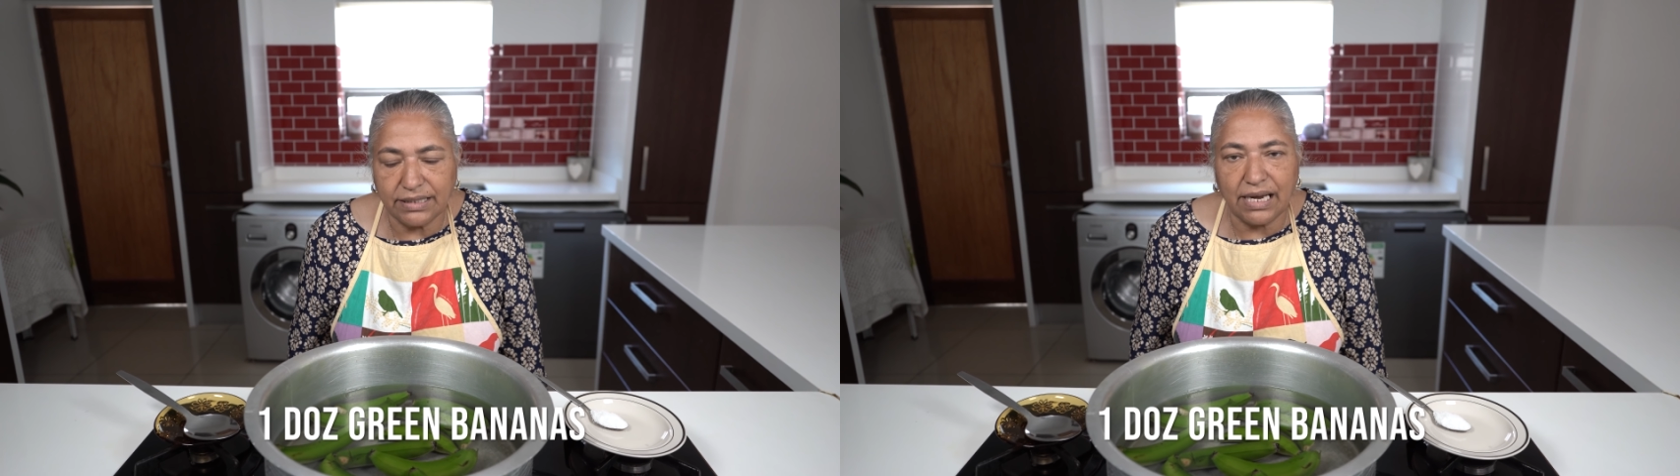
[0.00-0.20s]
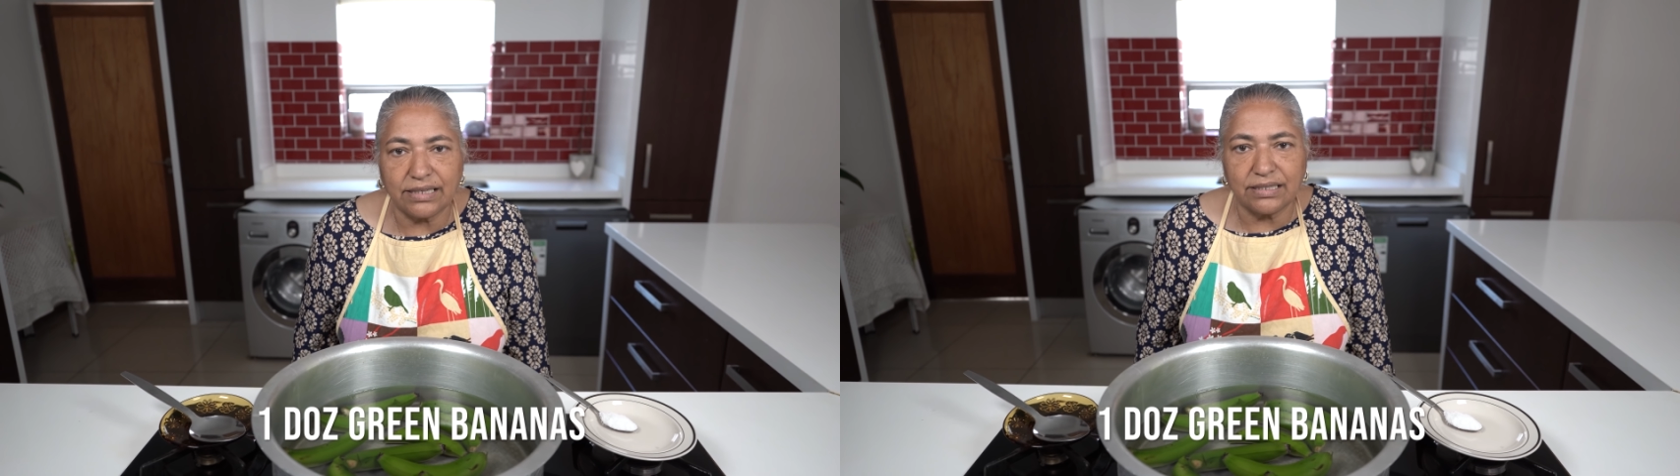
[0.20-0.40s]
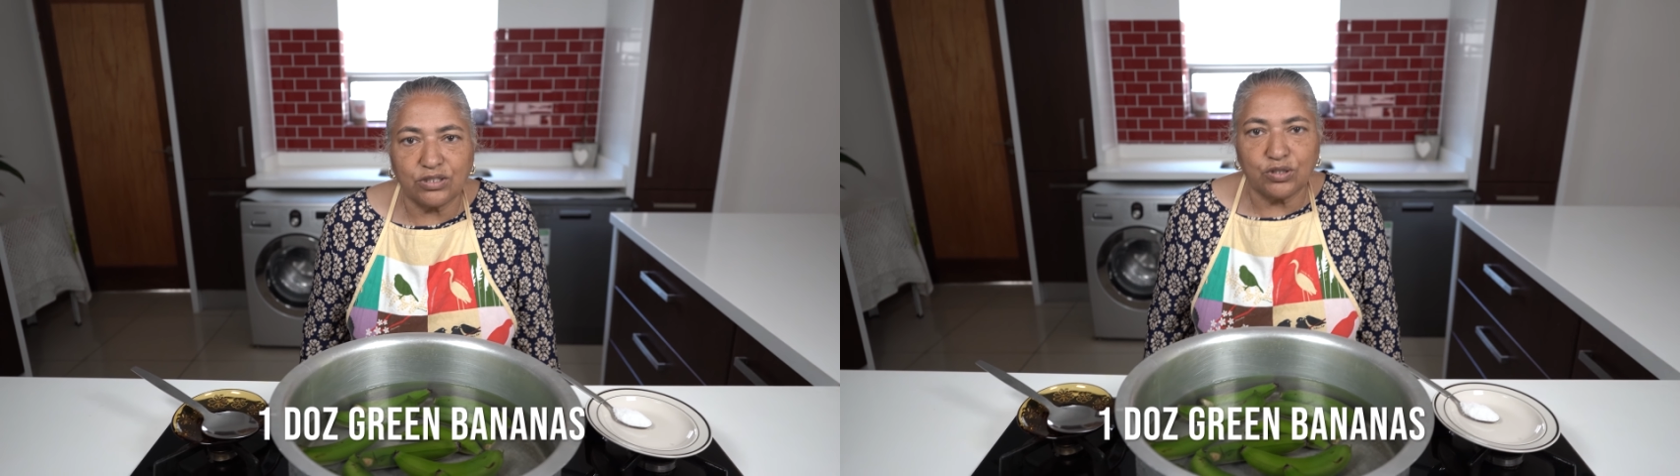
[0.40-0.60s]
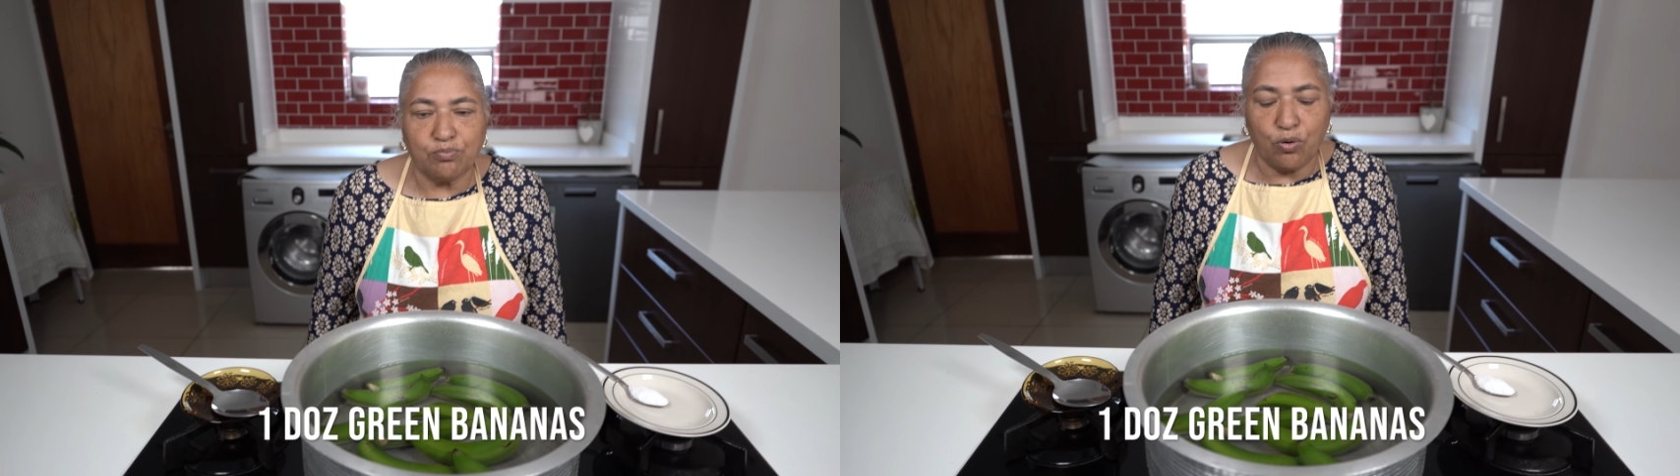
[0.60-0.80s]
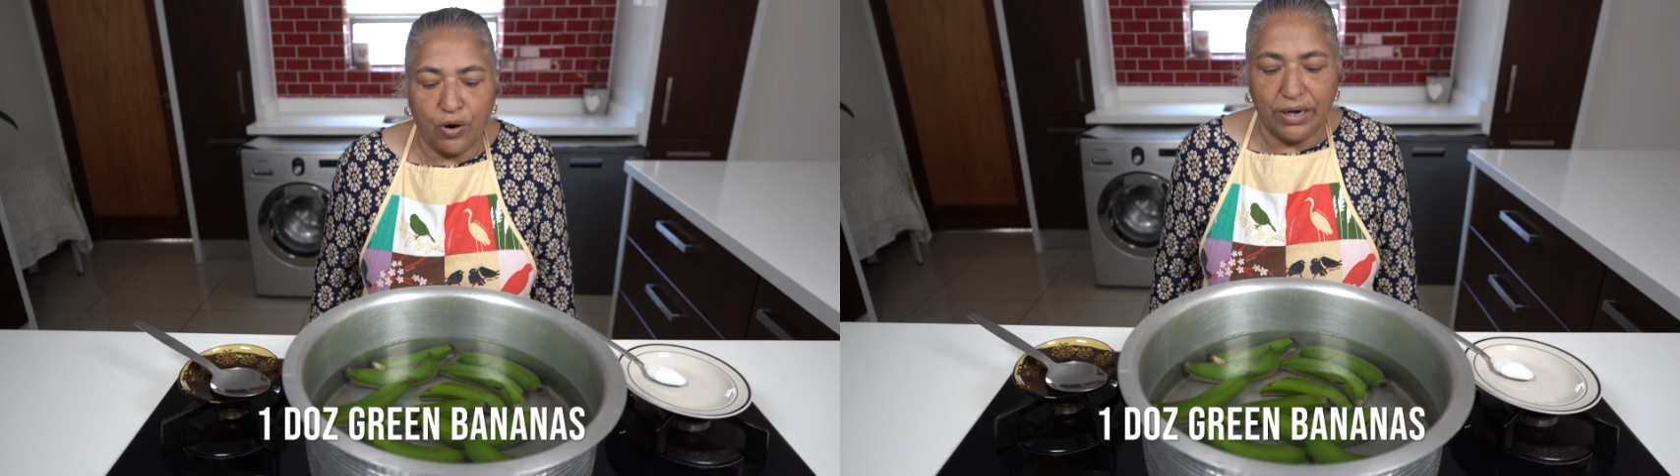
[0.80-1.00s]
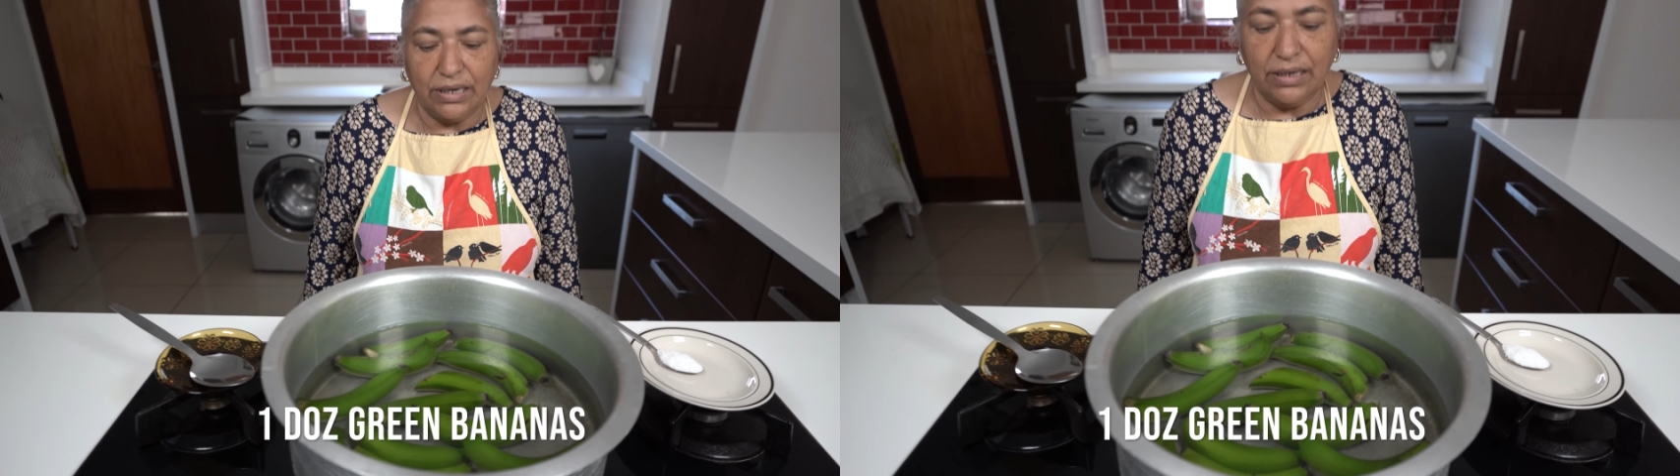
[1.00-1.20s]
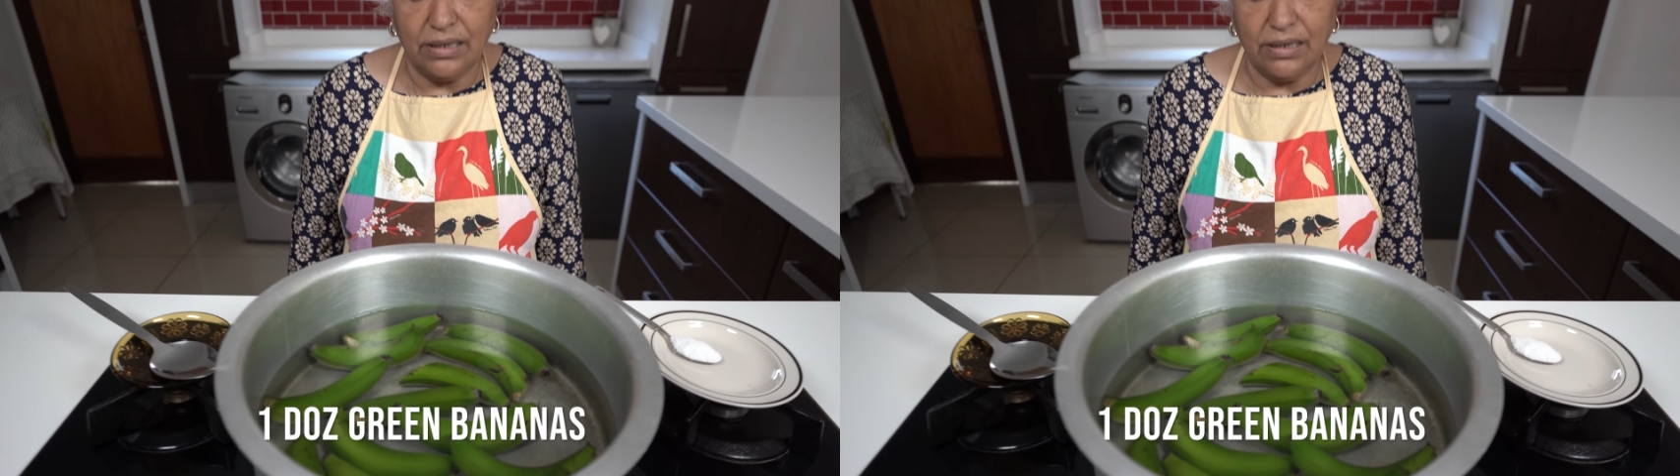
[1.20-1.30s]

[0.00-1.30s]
dozen to boil.